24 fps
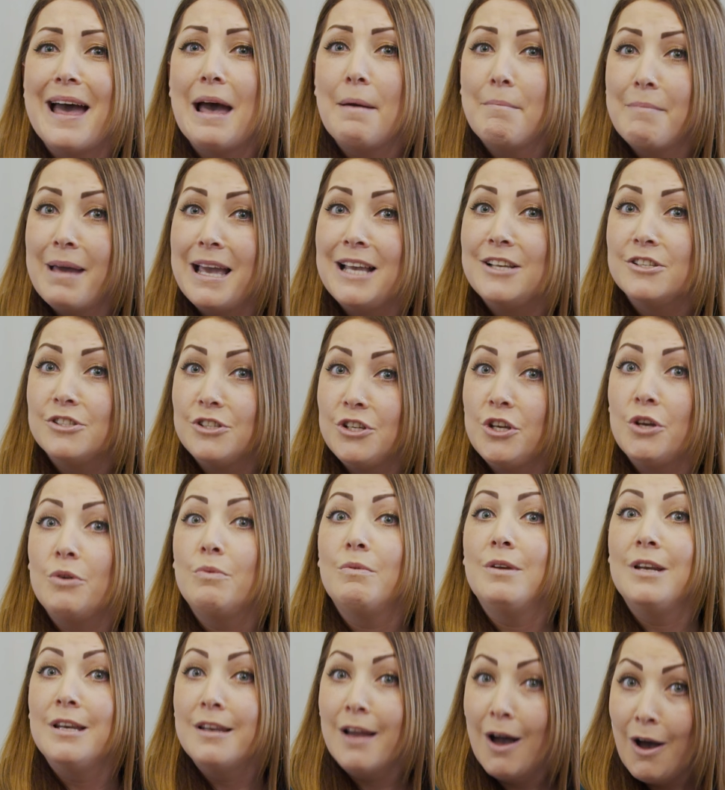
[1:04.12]
that makes
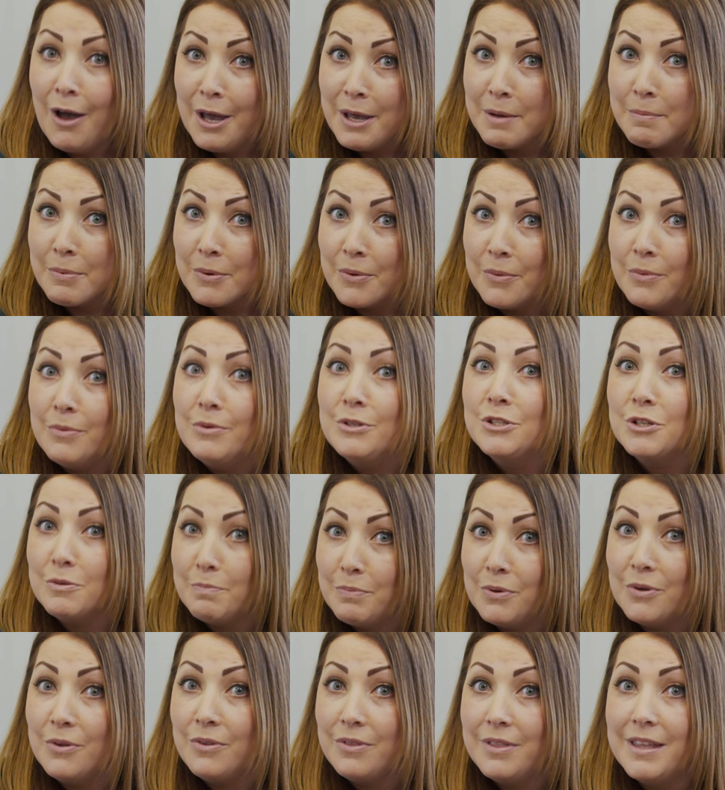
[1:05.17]
you liable to
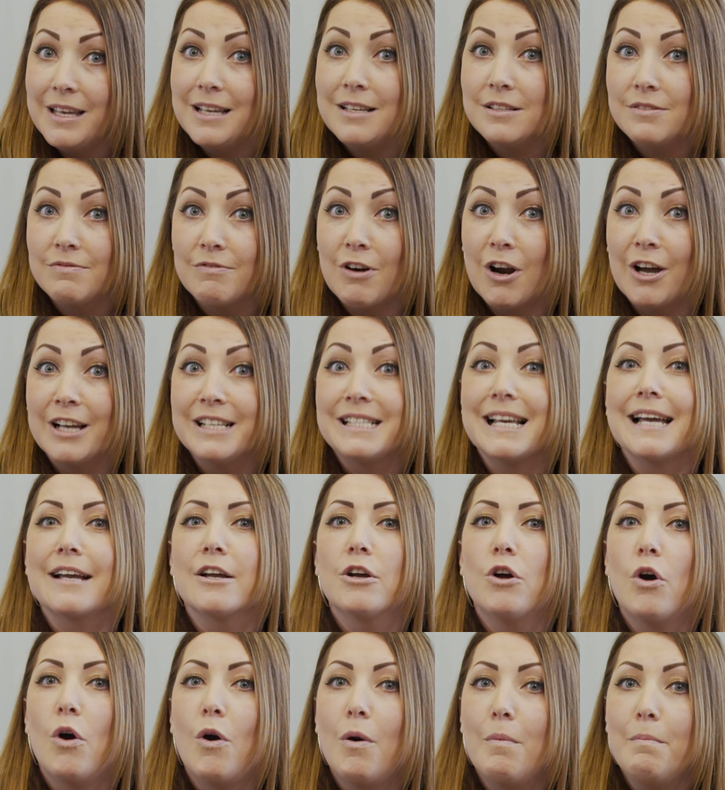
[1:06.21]
put things right
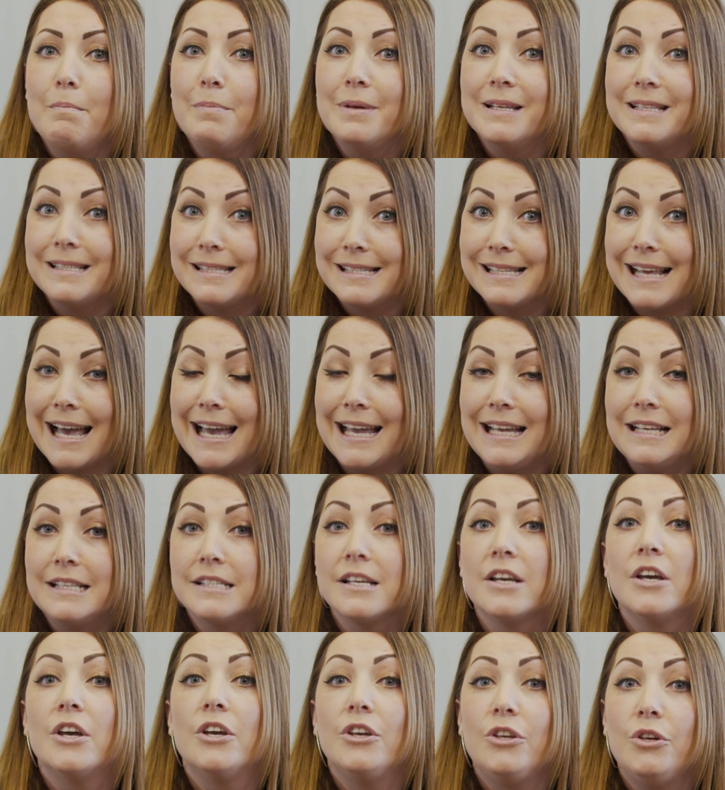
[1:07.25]
and compensate
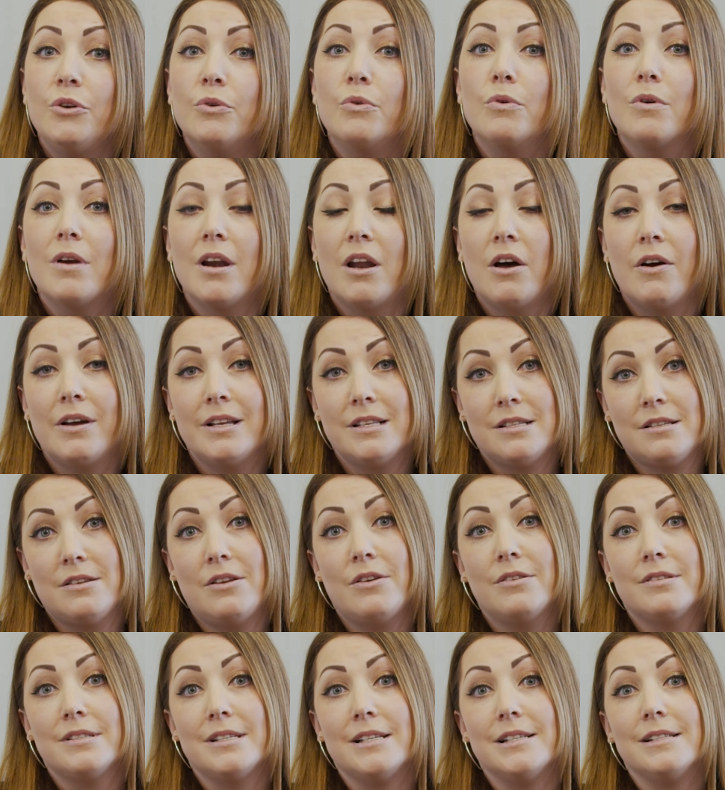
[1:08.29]
your client's
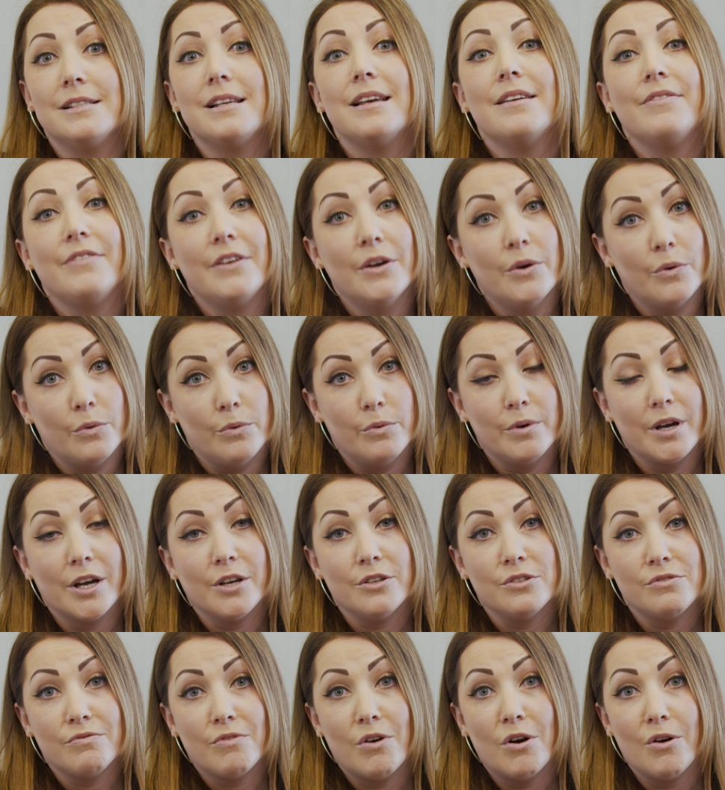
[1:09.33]
losses if it all
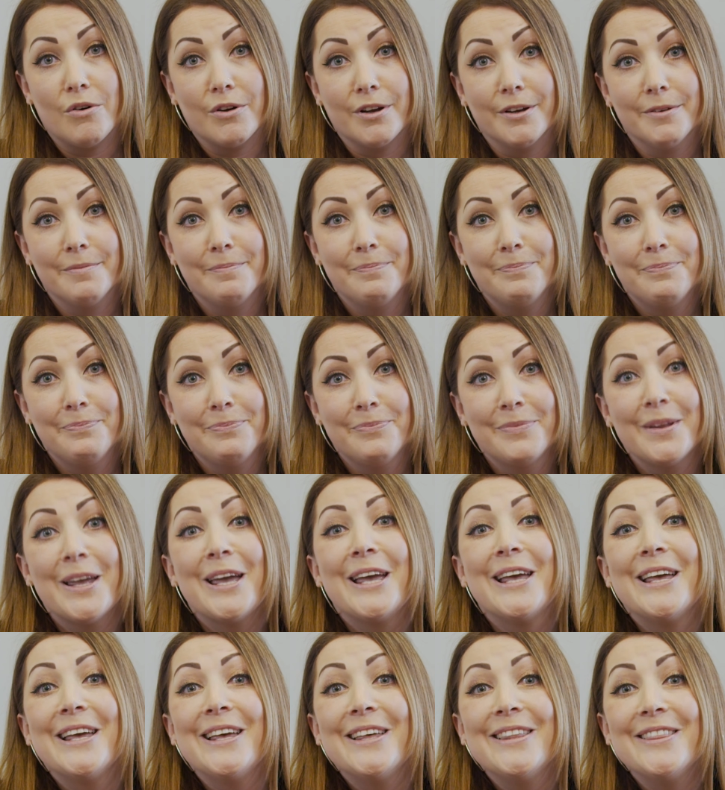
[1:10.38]
goes wrong.
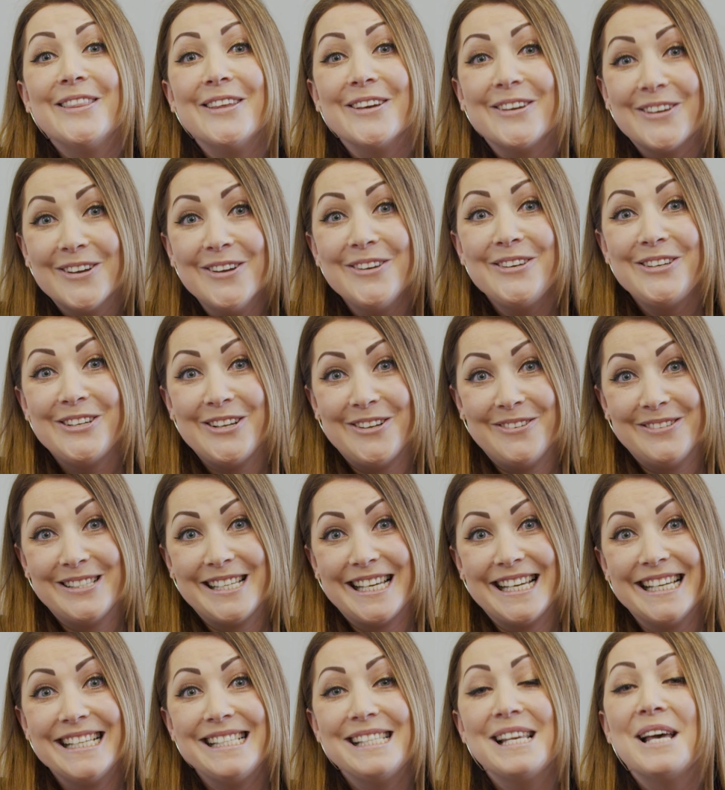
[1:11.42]
The good news
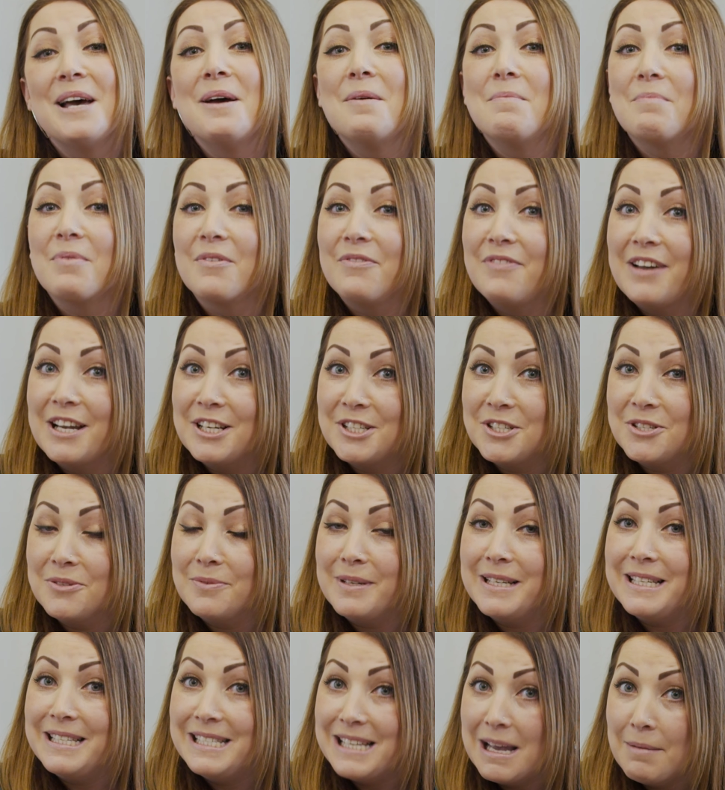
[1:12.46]
is professional
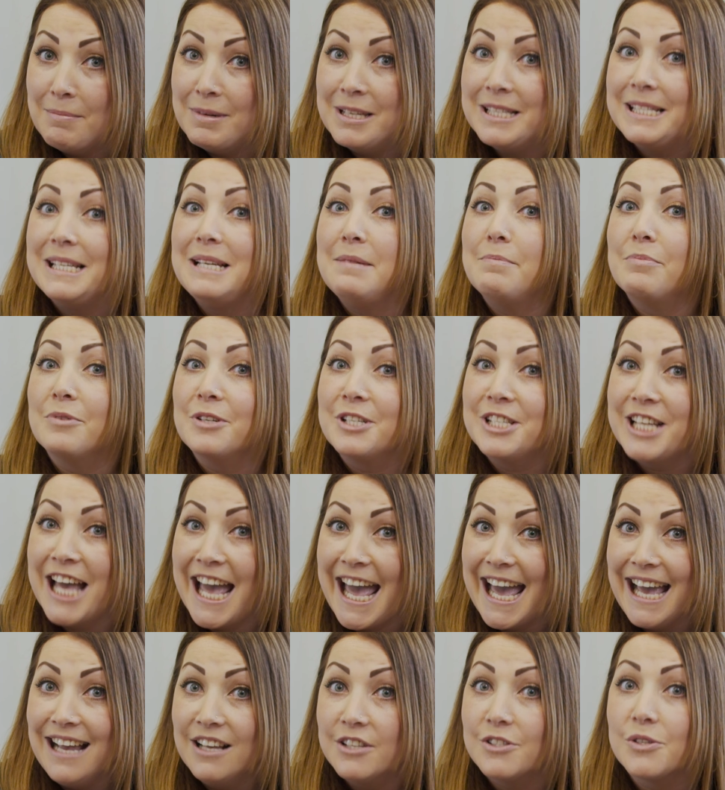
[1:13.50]
indemnity
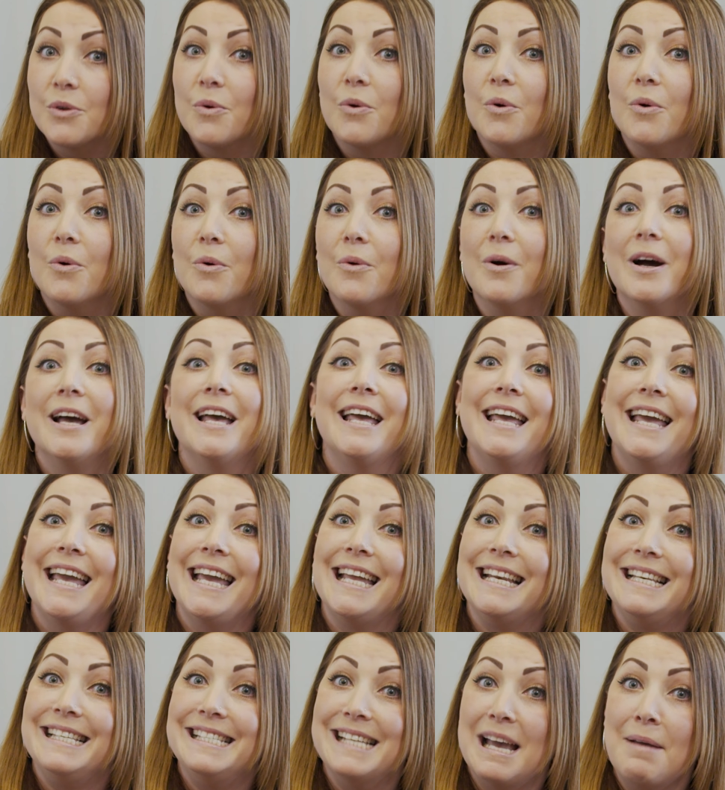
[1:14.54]
protects or
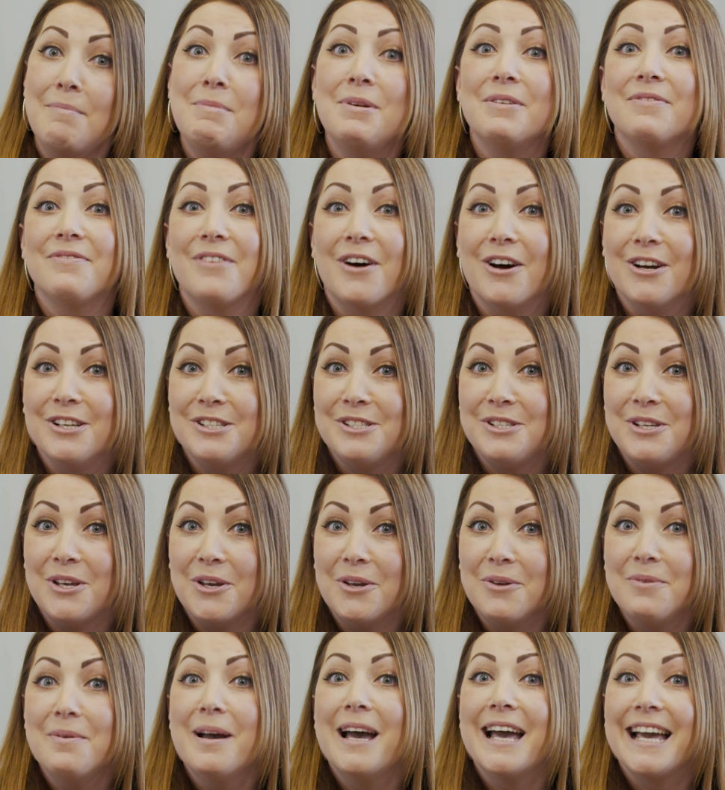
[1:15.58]
indemnifies
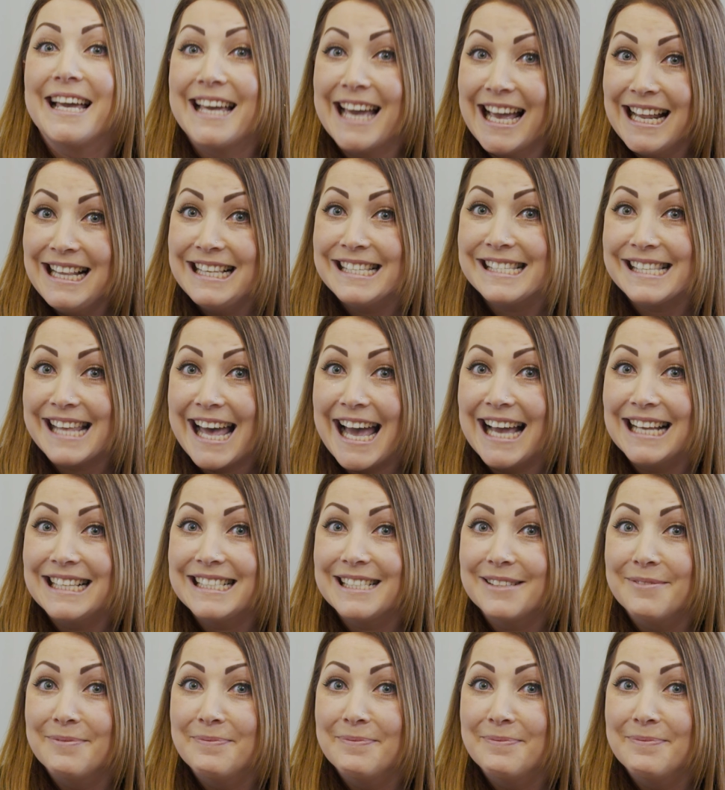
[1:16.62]
you against that.